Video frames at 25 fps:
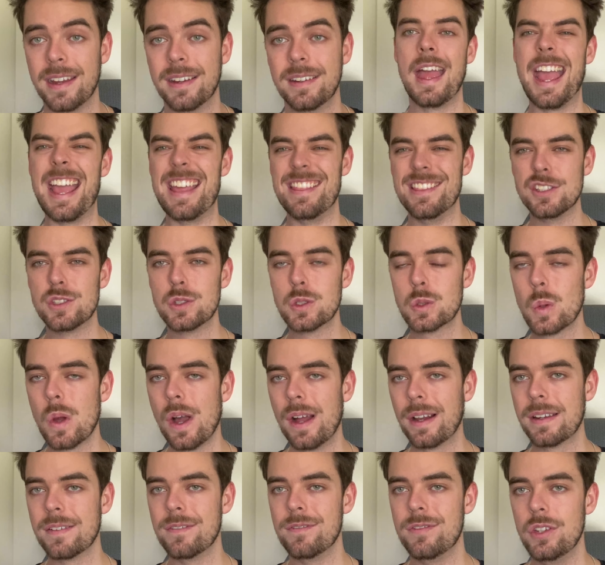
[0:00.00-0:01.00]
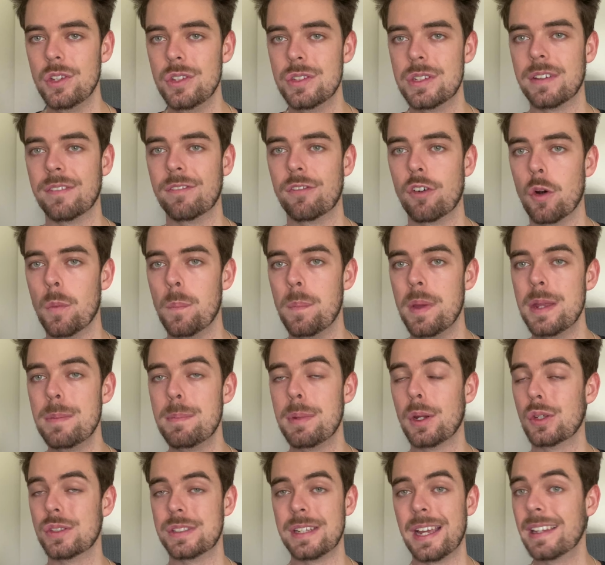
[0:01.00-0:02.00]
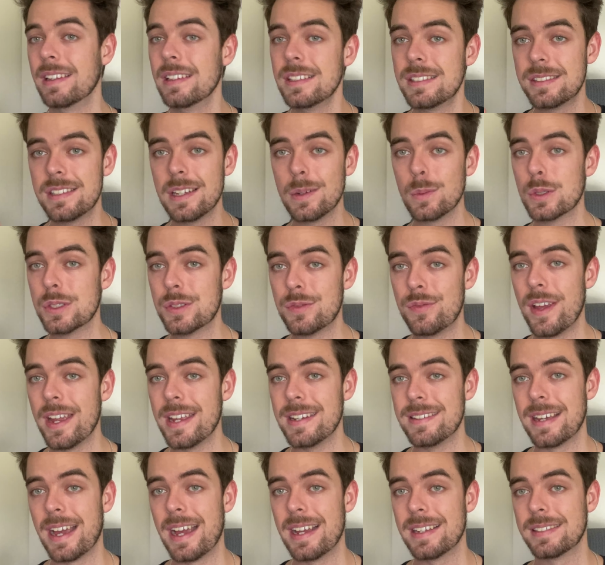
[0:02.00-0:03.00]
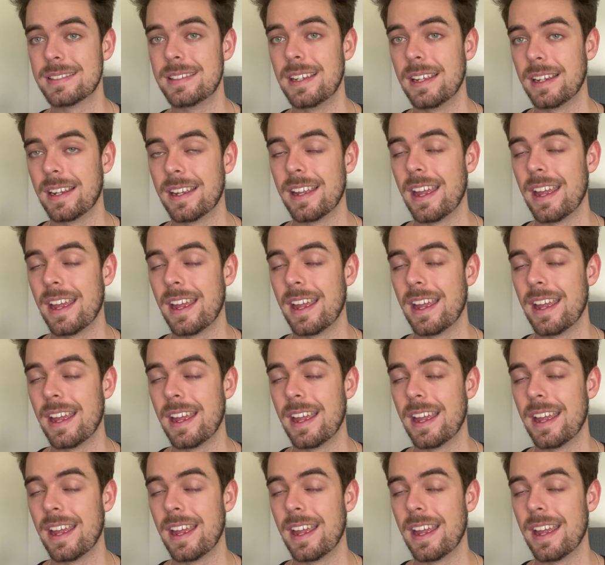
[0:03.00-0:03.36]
And this was quite confusing for a bit because our listing was fantastic.